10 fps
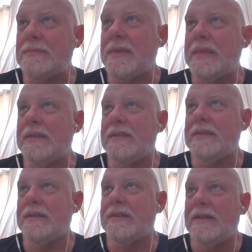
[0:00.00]
I mean,
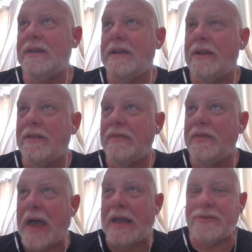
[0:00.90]

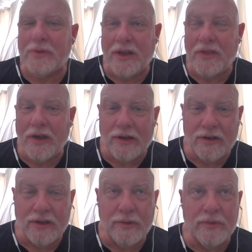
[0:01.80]
that's when I thought
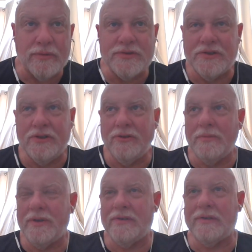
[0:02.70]
Hollywood was
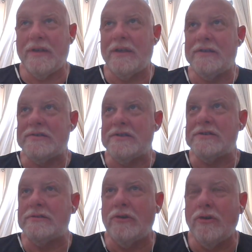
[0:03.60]
doomed. It's like it's
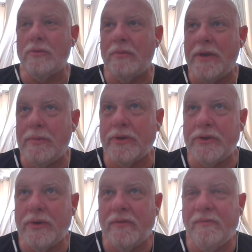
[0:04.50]
just normal people
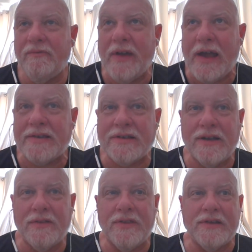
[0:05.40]
doing
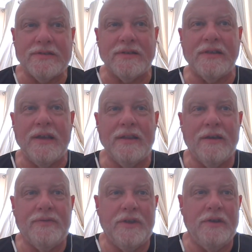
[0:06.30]
fascinating things that they
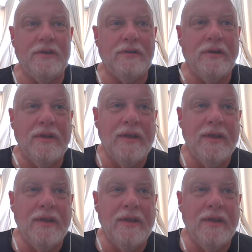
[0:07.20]
love to do.